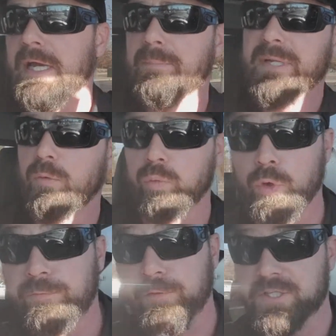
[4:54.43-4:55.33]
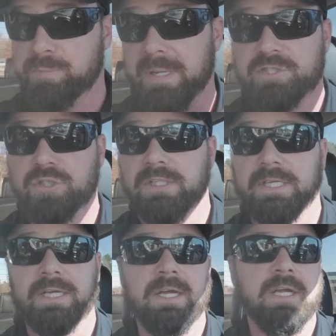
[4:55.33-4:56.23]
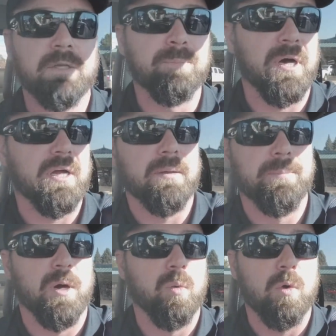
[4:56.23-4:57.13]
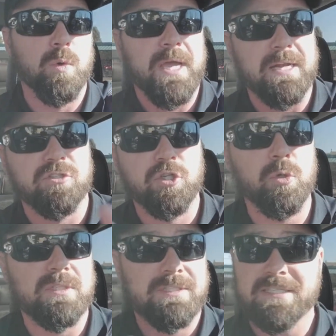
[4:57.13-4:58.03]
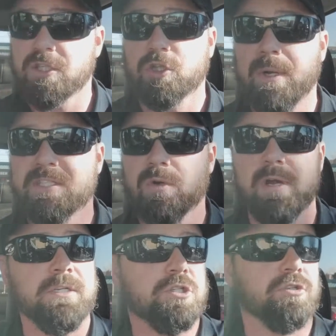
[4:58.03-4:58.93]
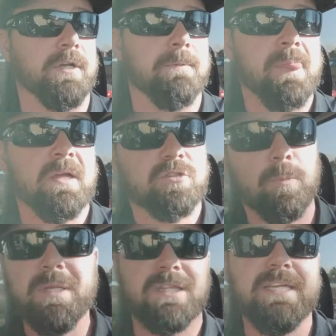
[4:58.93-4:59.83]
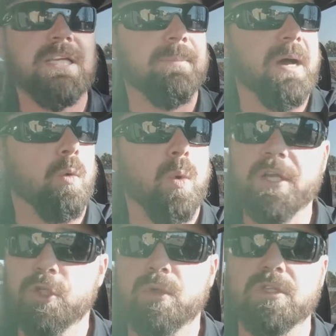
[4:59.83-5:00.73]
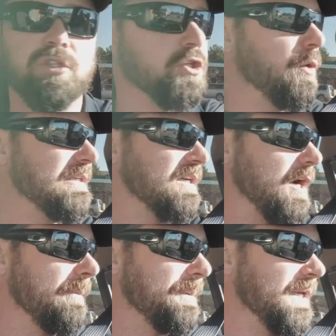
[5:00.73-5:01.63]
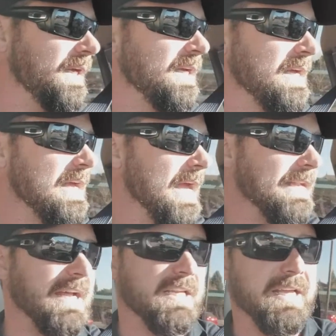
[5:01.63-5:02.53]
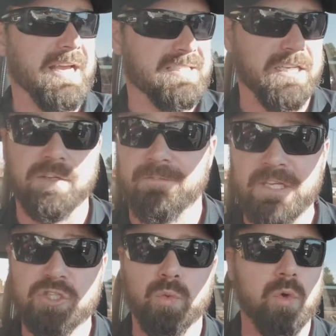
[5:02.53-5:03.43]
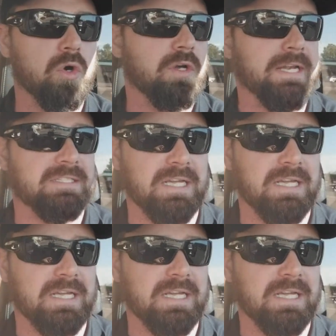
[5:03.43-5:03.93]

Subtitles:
be a roofer especially. But what we got to do is, that's a threat to our industry. So be thinking about what you can do as a company and as an individual and as